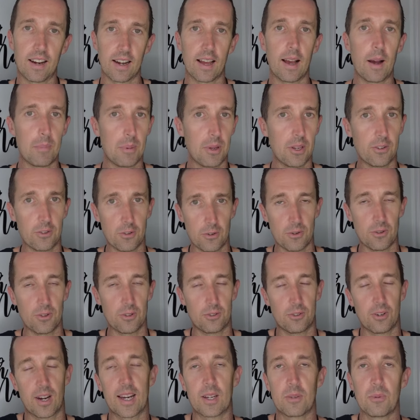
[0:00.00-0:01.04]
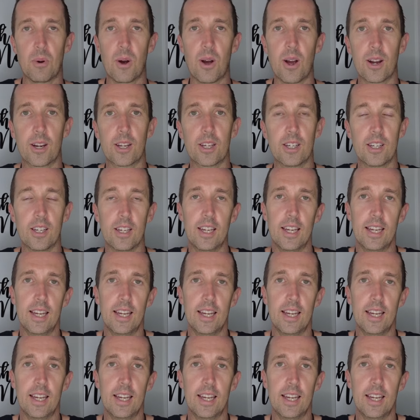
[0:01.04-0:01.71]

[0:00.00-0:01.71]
it up and do the strength work